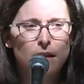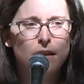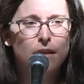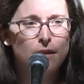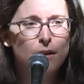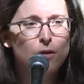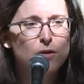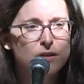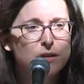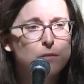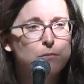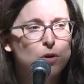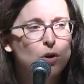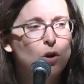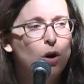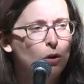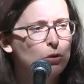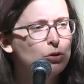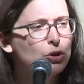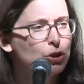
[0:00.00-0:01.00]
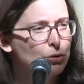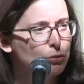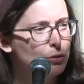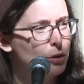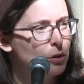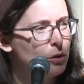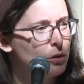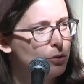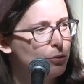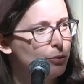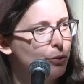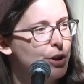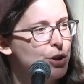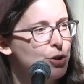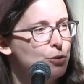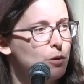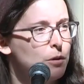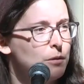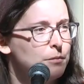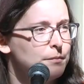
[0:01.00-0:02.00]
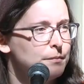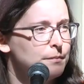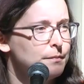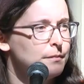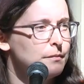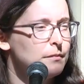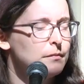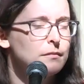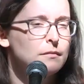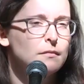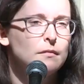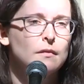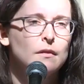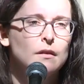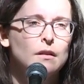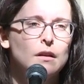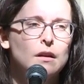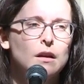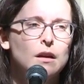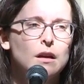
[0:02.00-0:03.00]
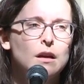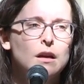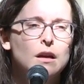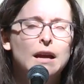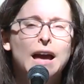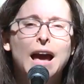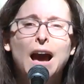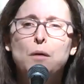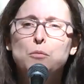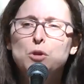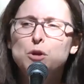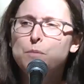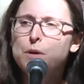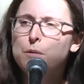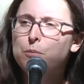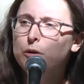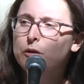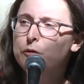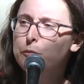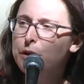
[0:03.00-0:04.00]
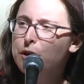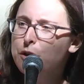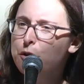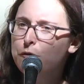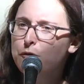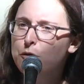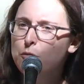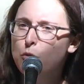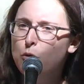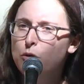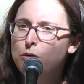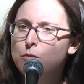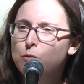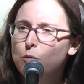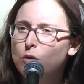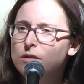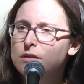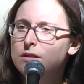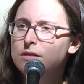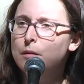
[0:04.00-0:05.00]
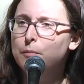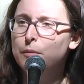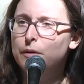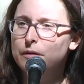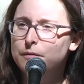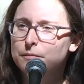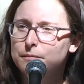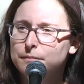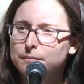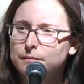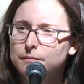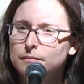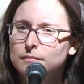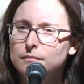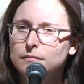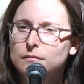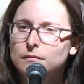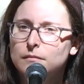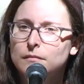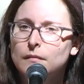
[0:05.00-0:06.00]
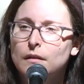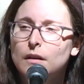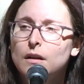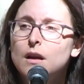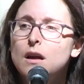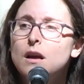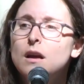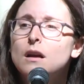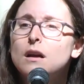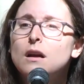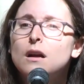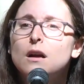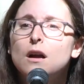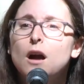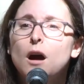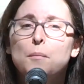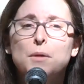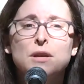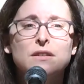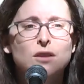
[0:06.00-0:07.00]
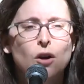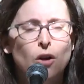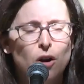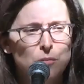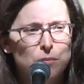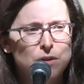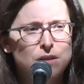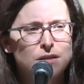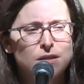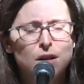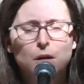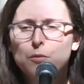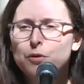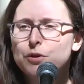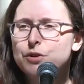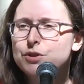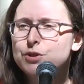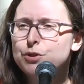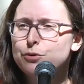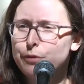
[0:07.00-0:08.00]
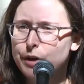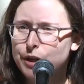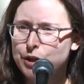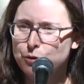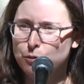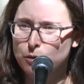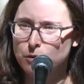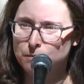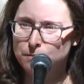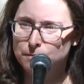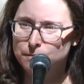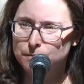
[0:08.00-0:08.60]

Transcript: There's some cultural ritual. How many people have been here for more than one summer? Coming to HartmanSummer is your ritual.